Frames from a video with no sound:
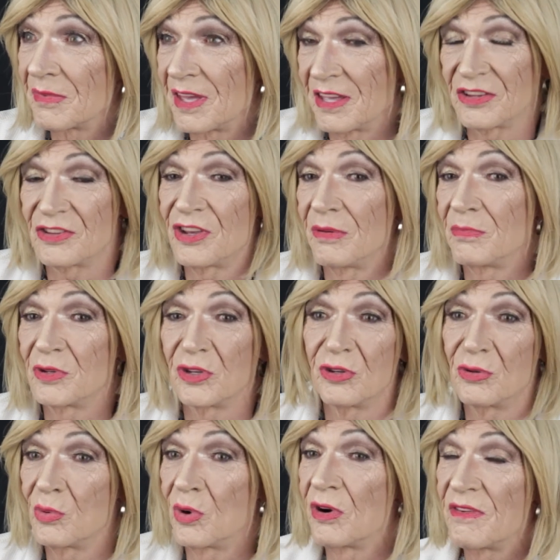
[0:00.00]
accepts
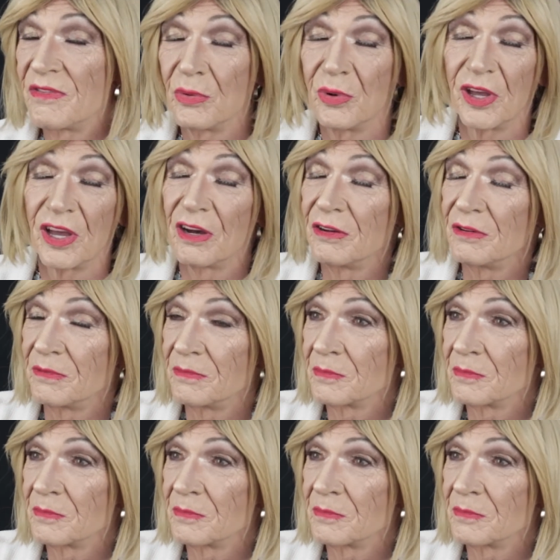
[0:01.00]
us wherever we go.